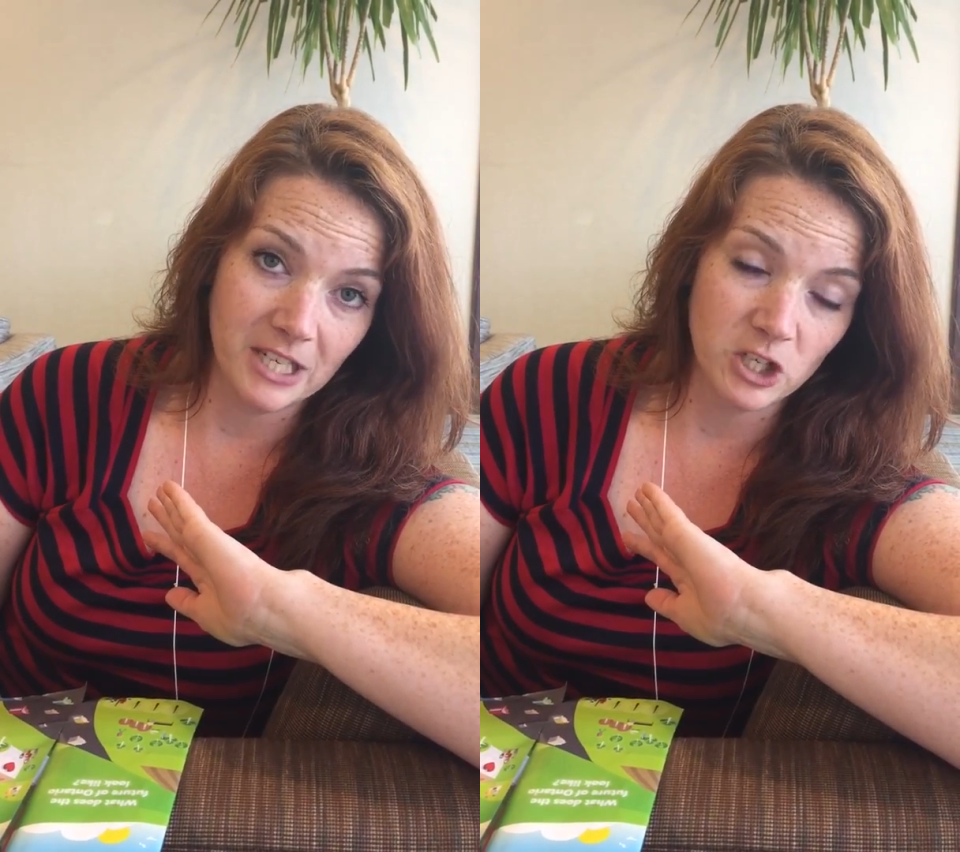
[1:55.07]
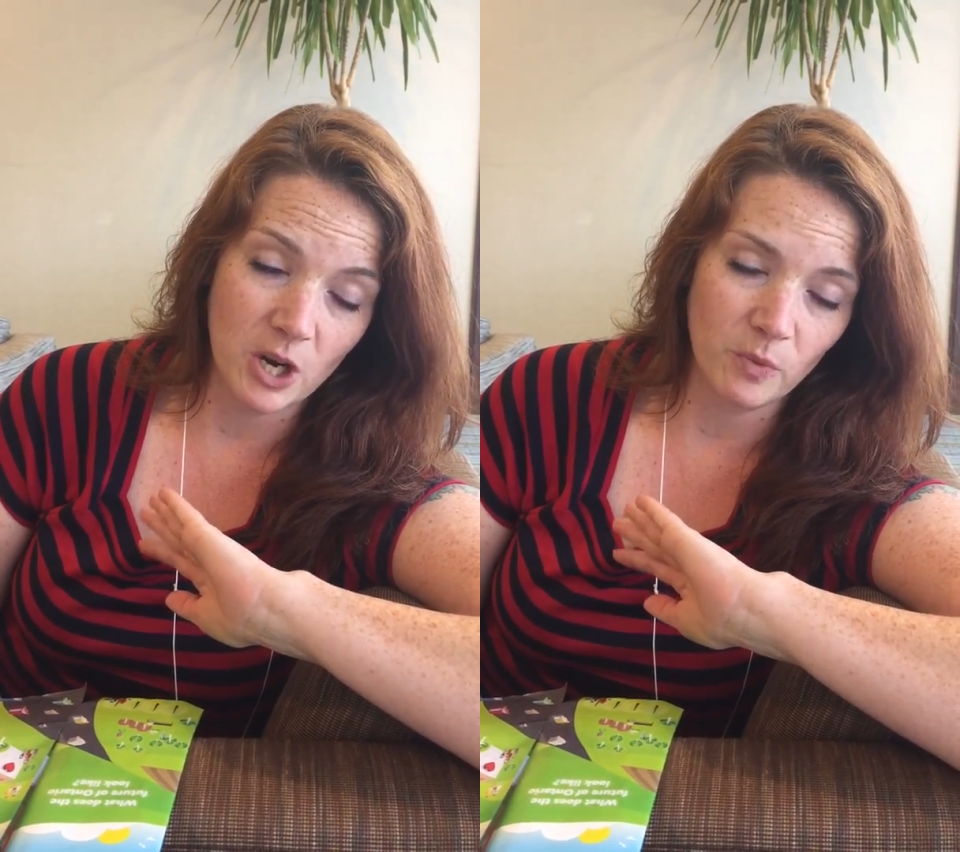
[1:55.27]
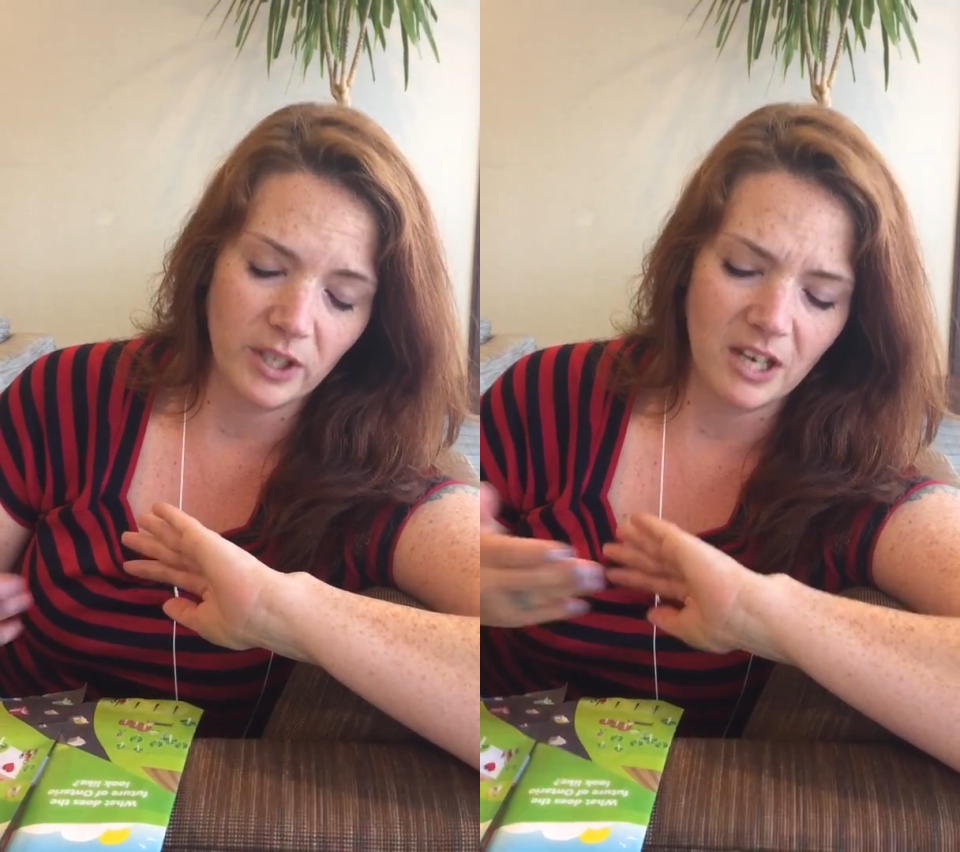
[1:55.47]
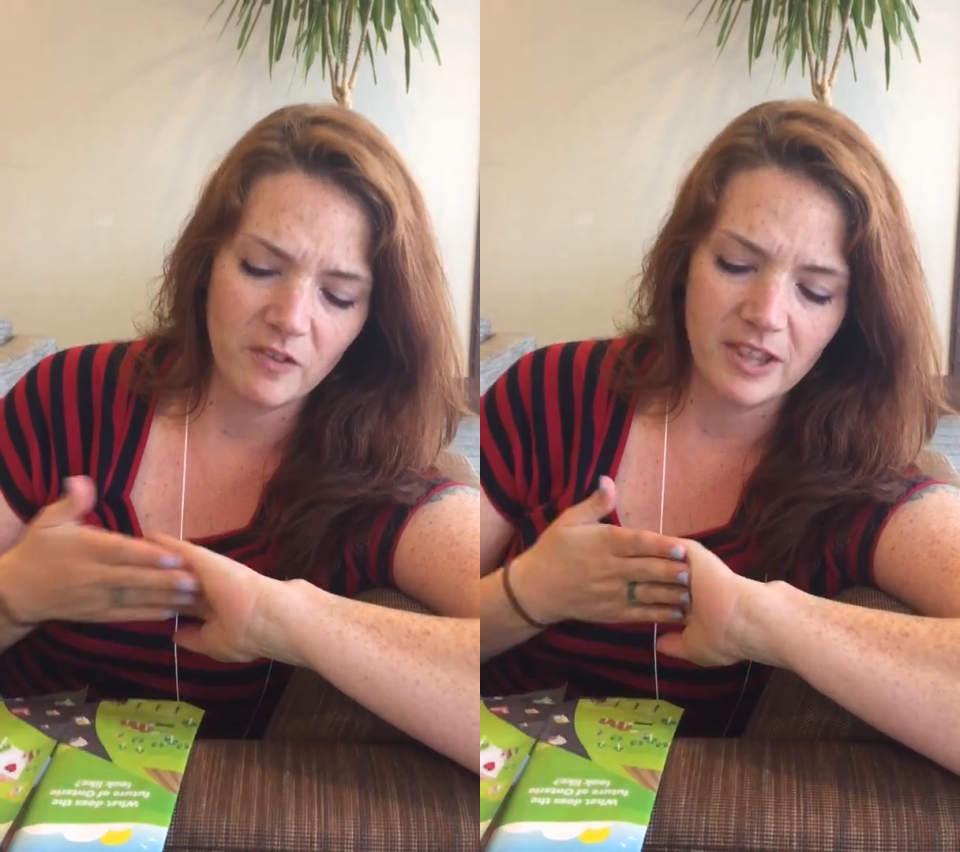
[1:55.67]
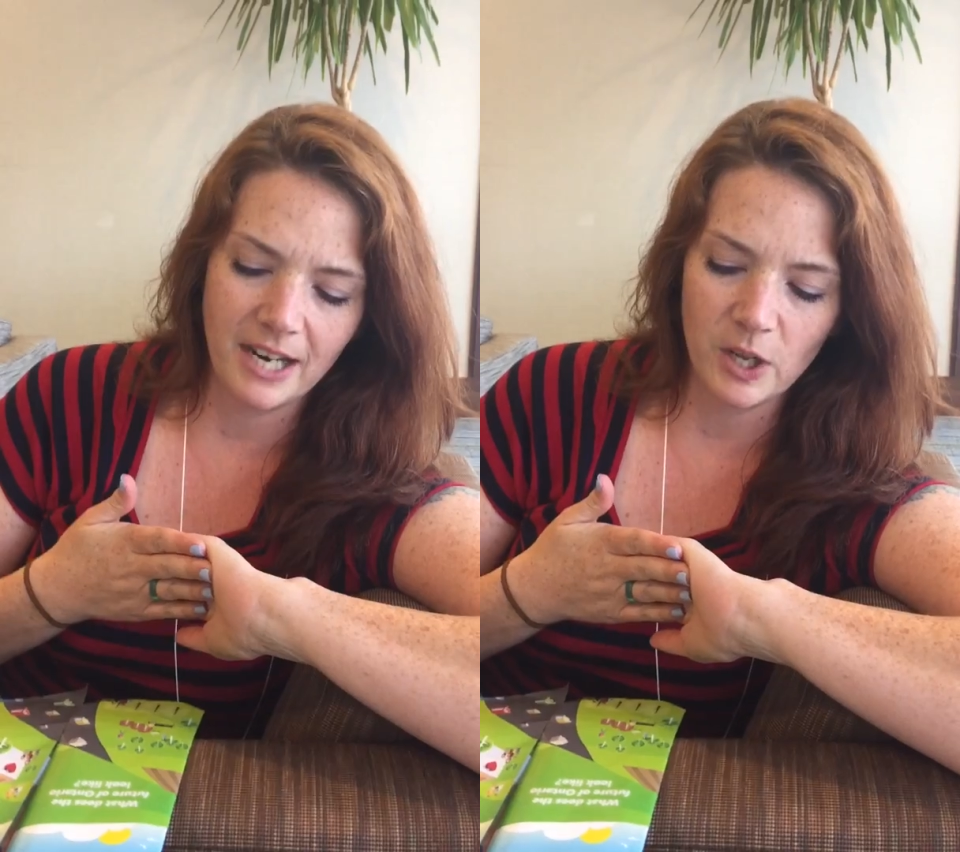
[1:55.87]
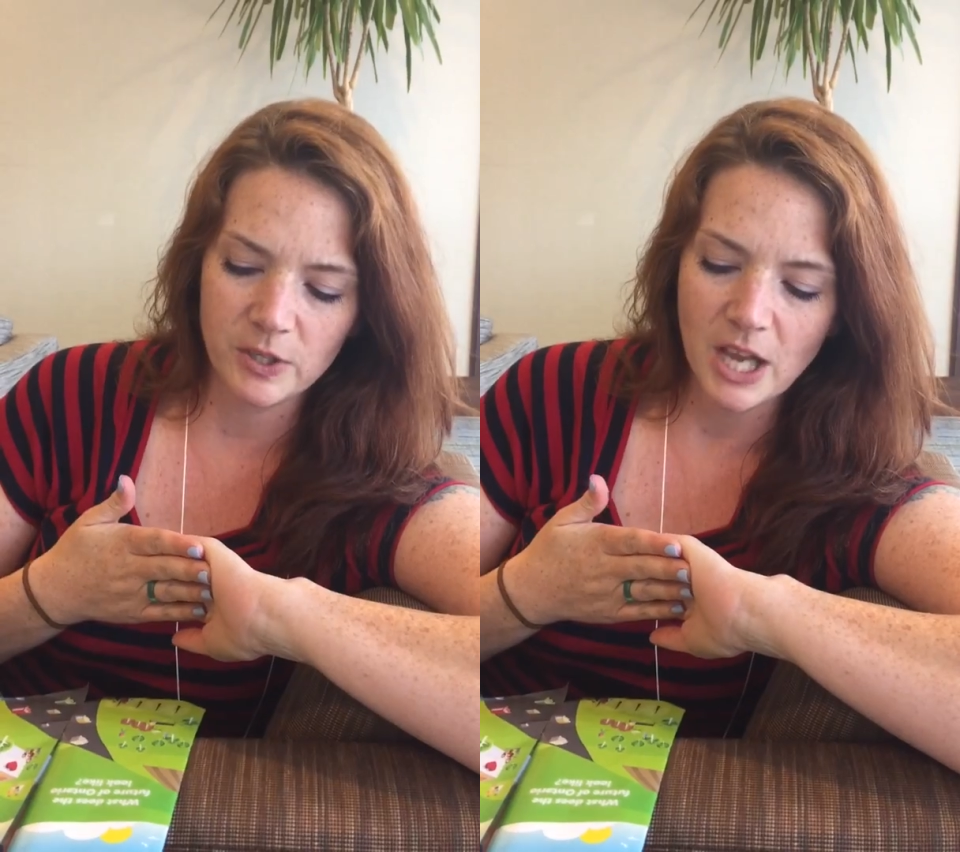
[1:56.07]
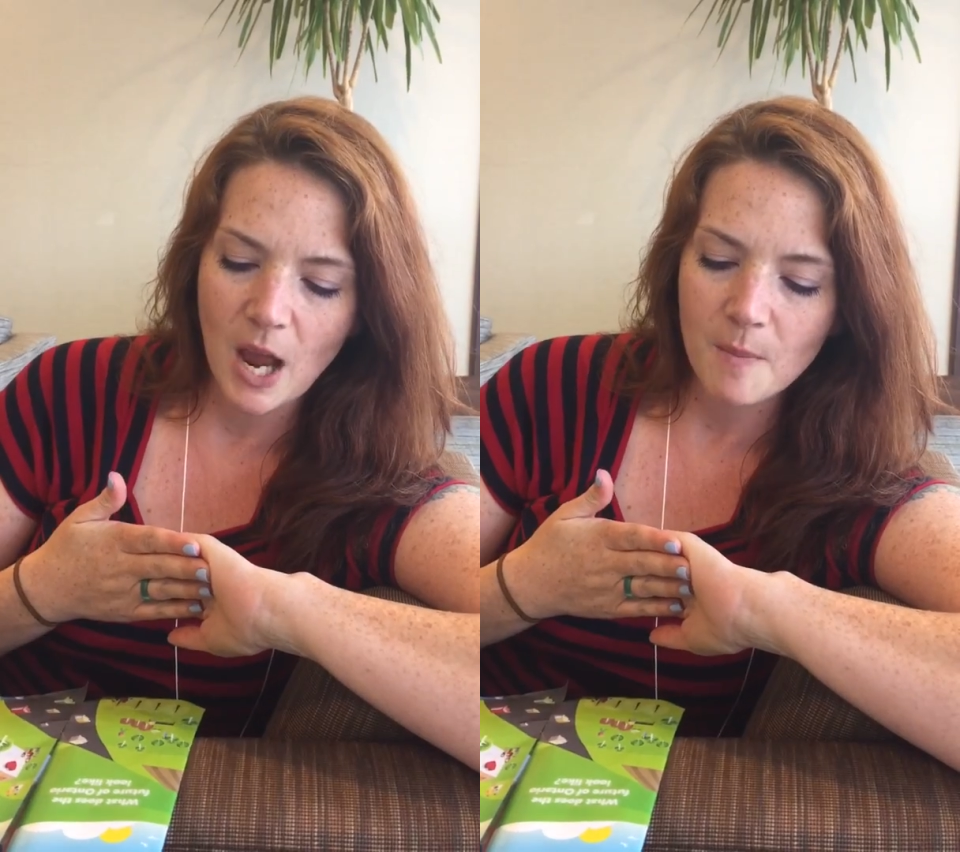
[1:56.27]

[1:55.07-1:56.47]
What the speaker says: in general and everything else,